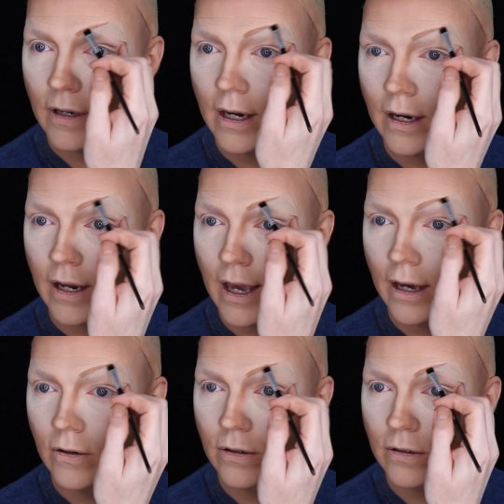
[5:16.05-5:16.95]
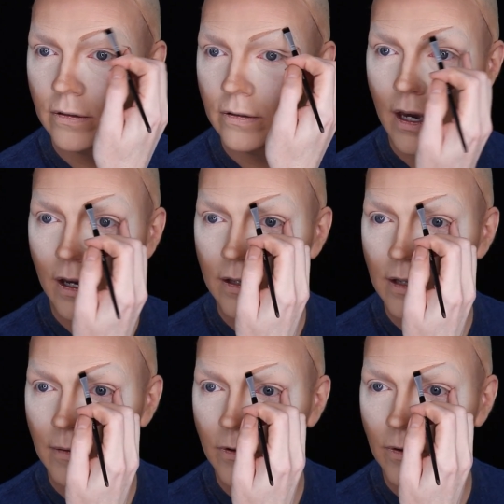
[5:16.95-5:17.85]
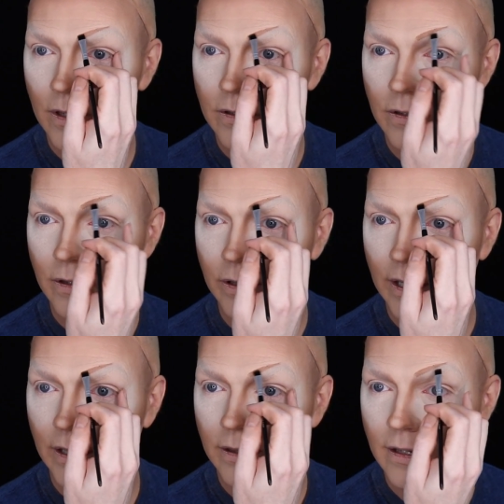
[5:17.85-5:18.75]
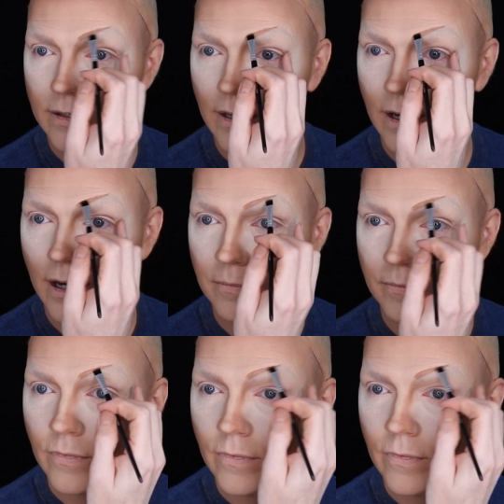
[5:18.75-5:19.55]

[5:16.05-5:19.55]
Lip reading: at an angle because I'm going to clean this up